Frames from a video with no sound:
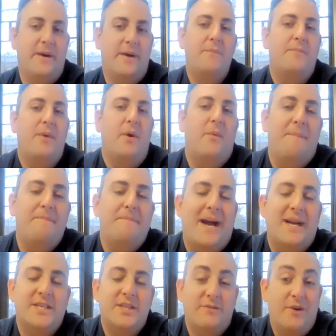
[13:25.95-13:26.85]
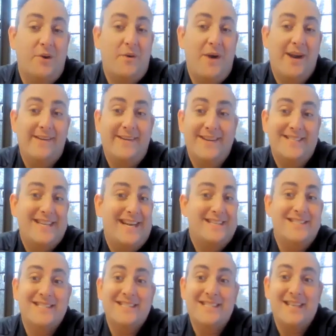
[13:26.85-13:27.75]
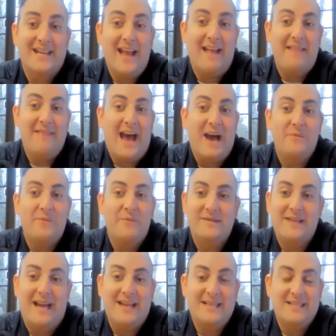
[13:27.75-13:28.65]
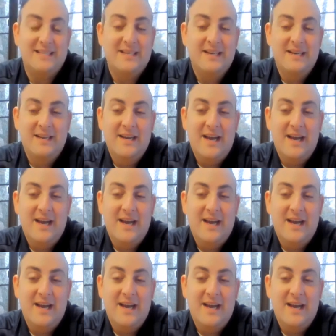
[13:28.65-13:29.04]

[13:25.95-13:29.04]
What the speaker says: but went back to requiring tests. And that's